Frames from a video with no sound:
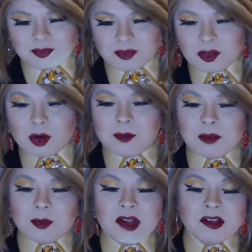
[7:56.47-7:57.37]
So I'm
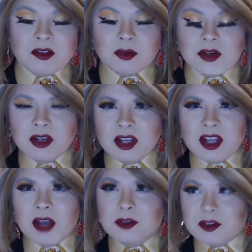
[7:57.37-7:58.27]
surprised this one.
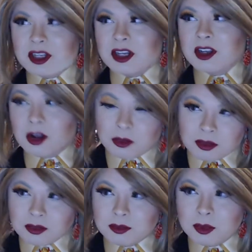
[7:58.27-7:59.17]
I'm sure it's like a cult
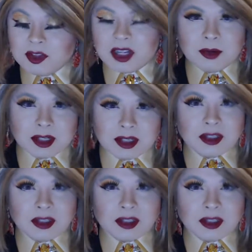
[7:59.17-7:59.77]
movie anyway.